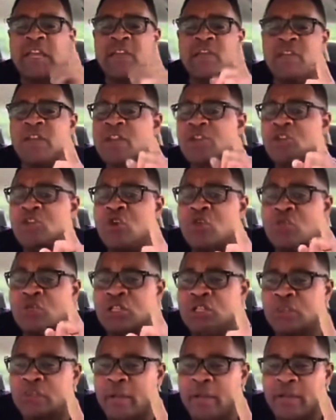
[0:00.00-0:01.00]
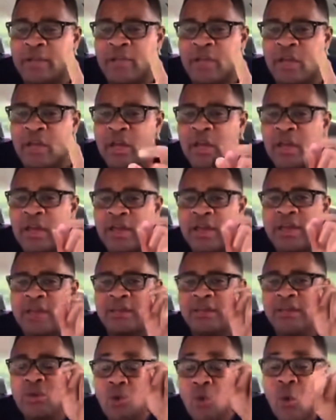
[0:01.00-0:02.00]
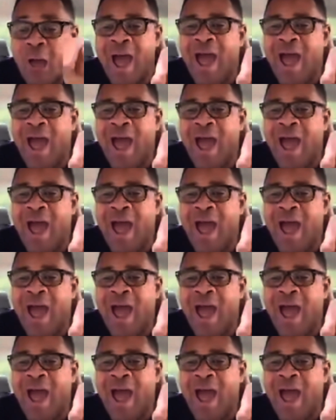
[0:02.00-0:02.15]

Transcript: even there's no respect. You